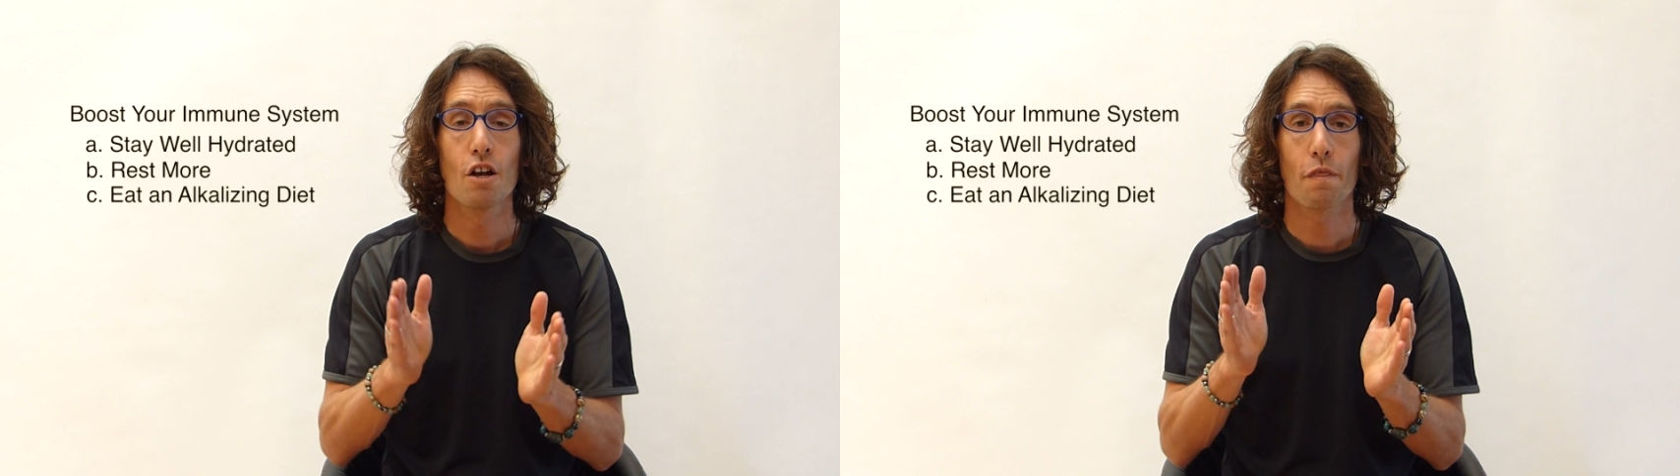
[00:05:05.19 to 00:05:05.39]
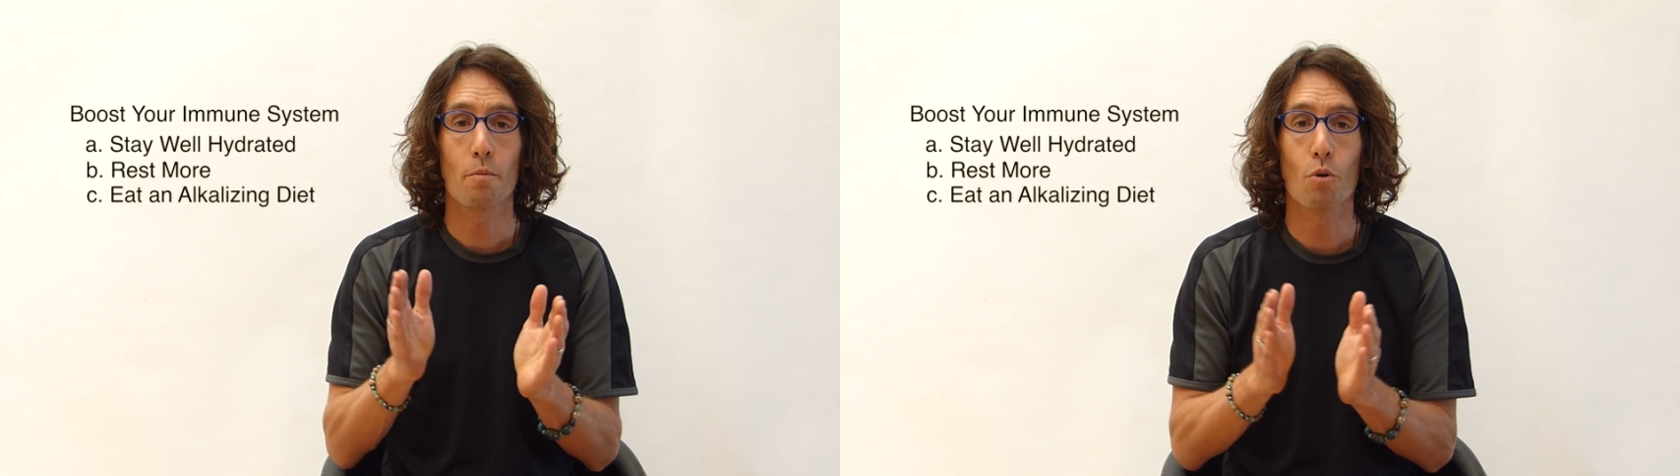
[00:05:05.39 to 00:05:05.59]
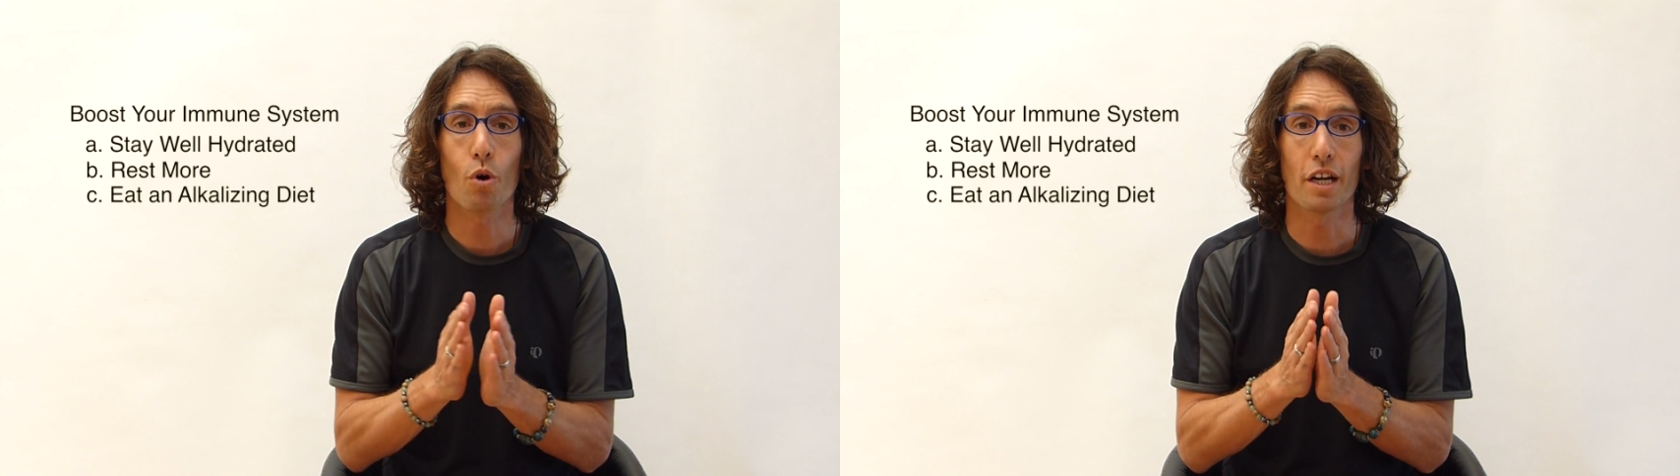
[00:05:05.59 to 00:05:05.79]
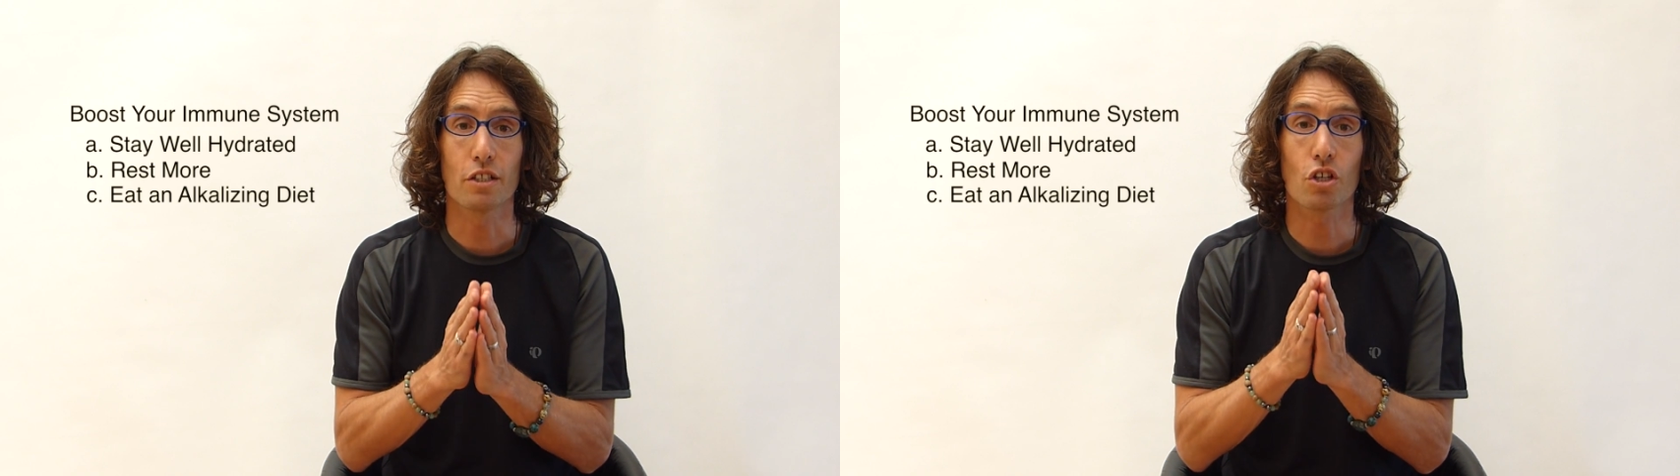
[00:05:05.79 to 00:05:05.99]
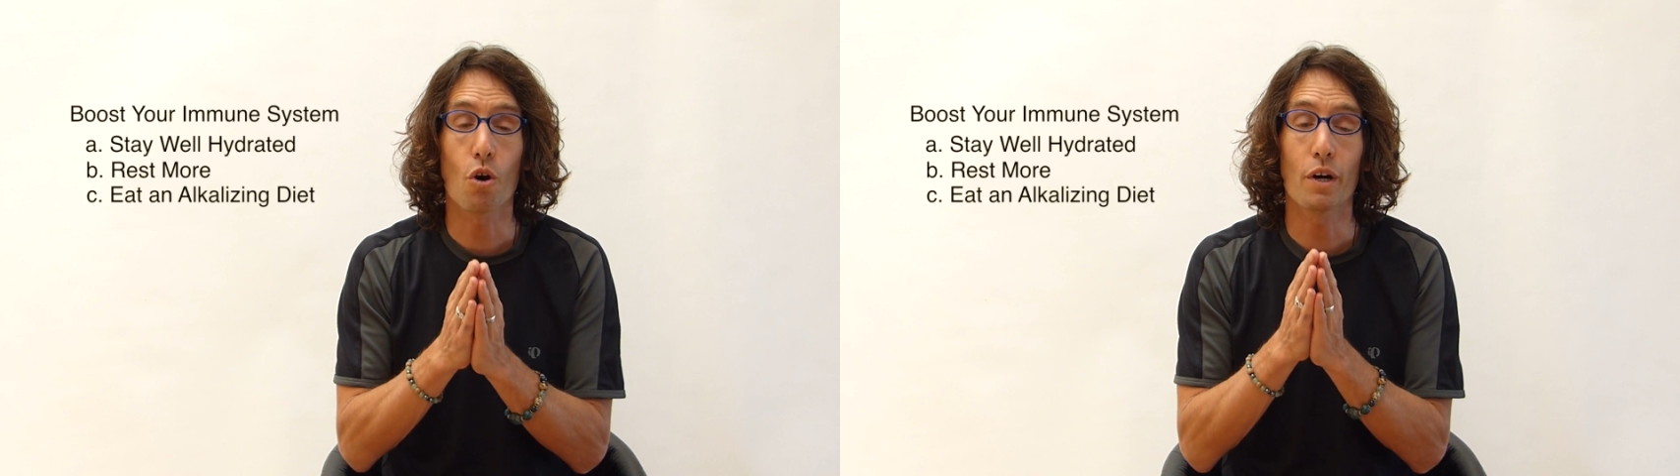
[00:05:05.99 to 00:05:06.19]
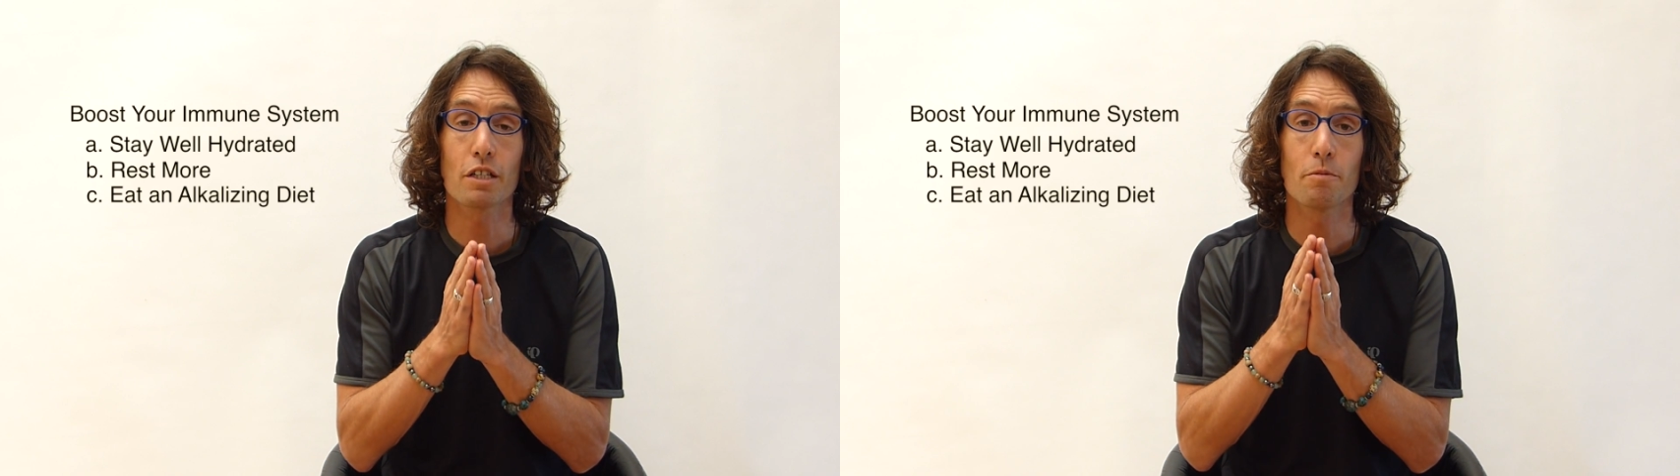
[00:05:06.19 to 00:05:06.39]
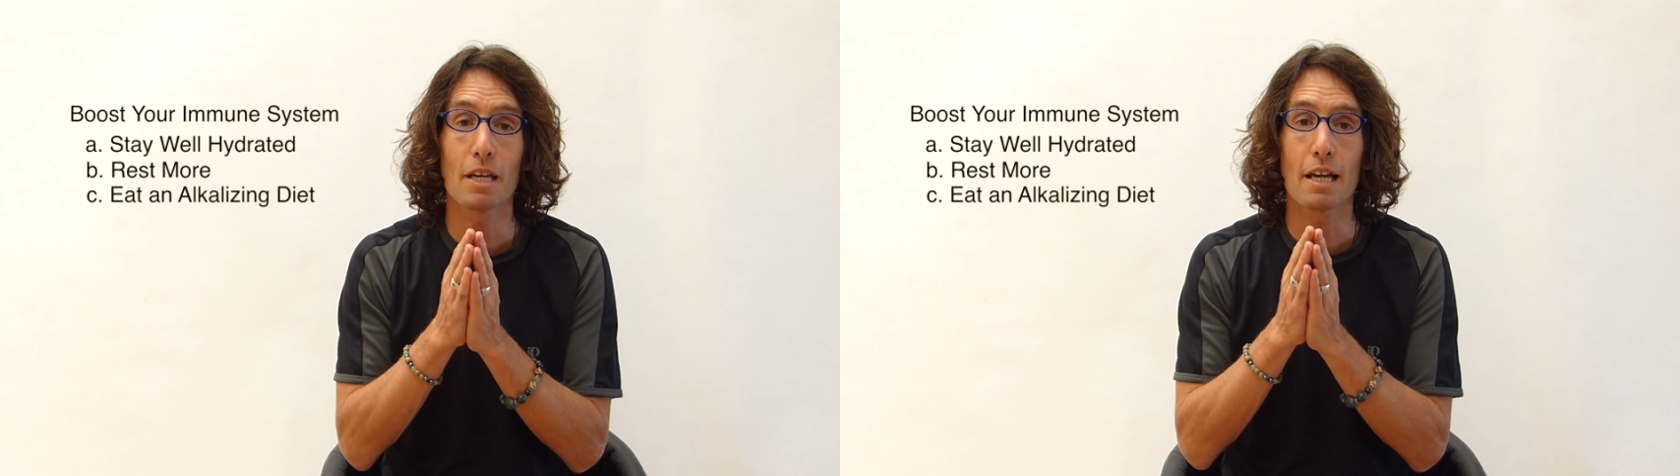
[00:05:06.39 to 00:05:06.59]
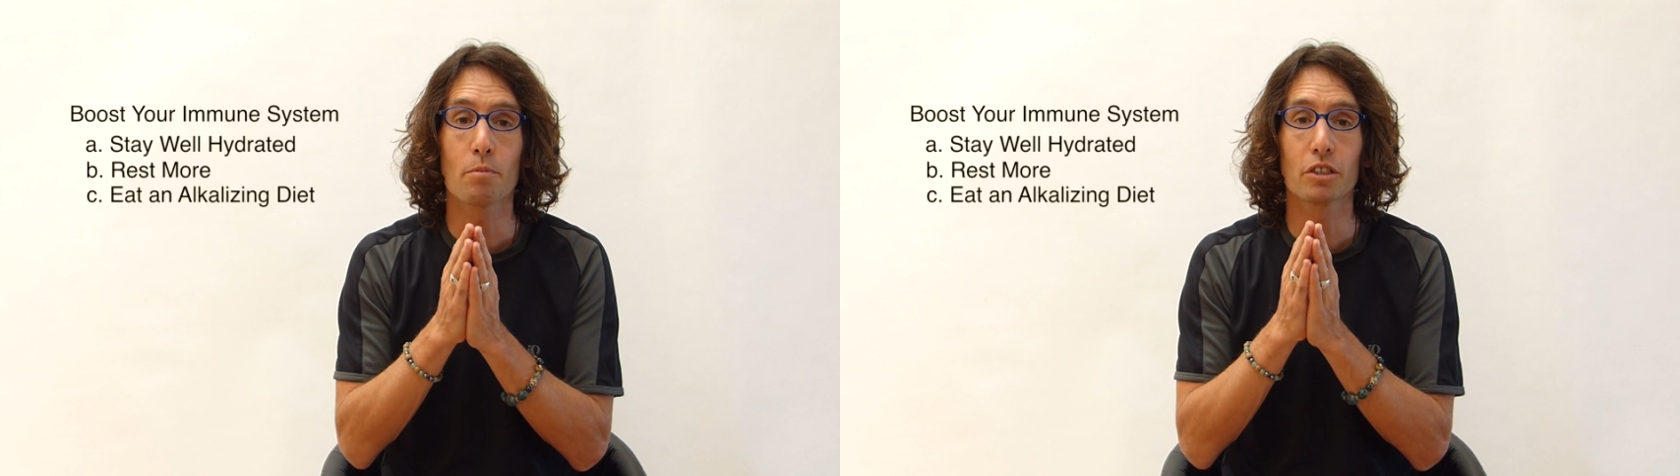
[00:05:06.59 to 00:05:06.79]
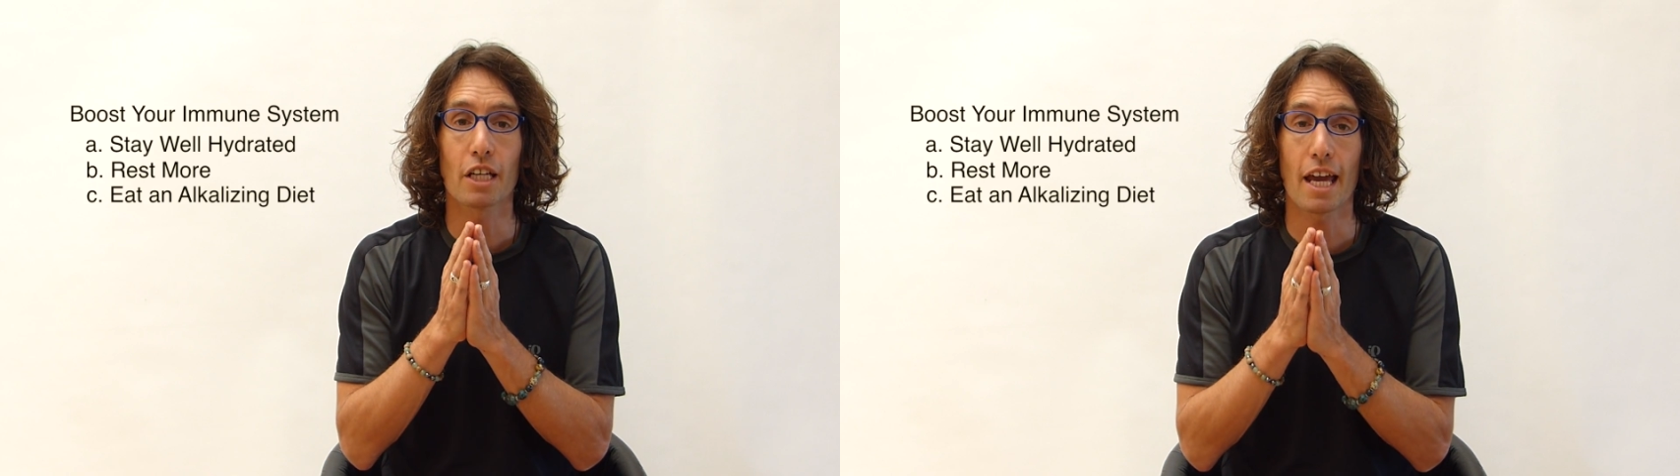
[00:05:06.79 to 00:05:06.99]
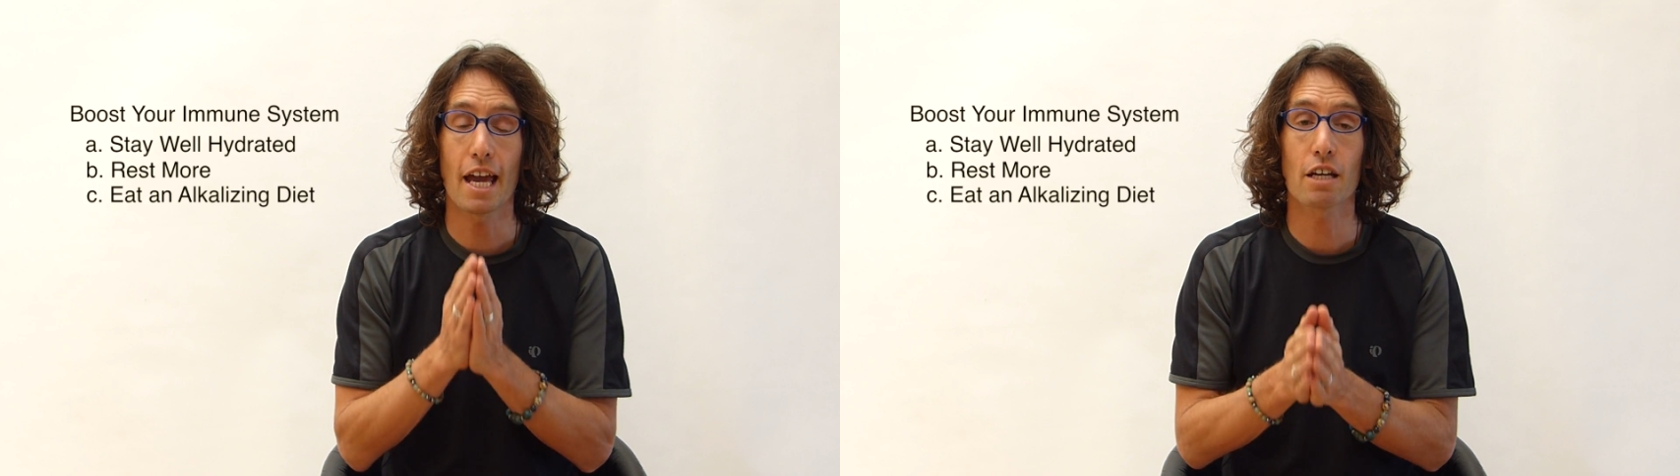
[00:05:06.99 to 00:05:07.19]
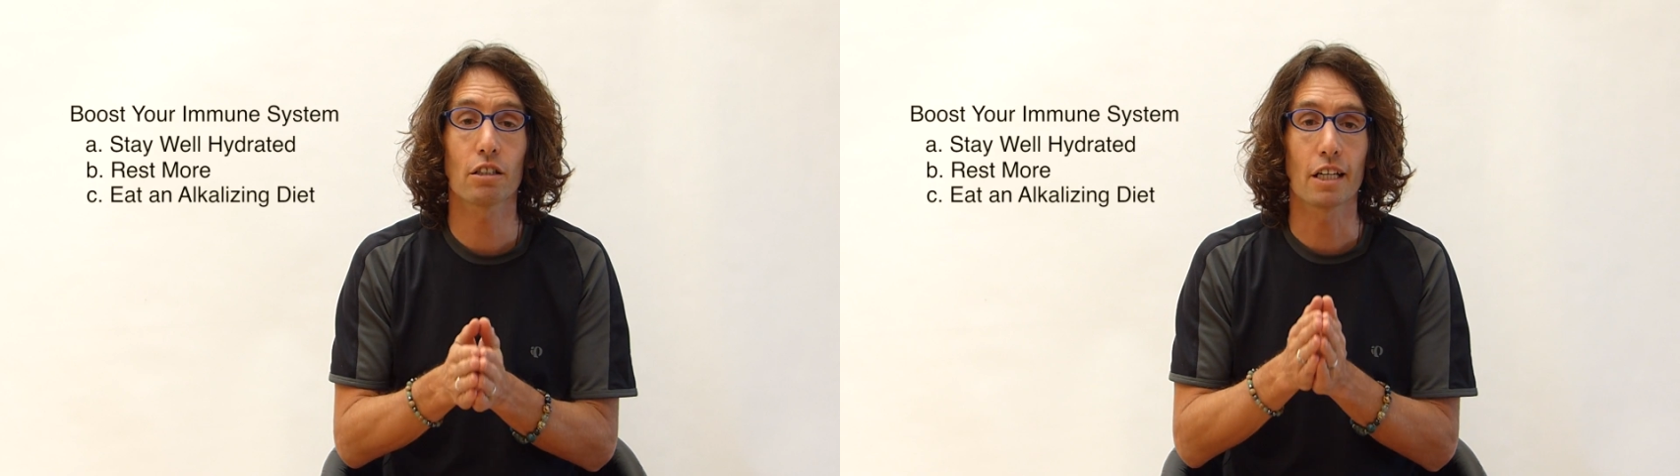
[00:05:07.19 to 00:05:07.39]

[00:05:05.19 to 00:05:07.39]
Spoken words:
the more it's going to be able to handle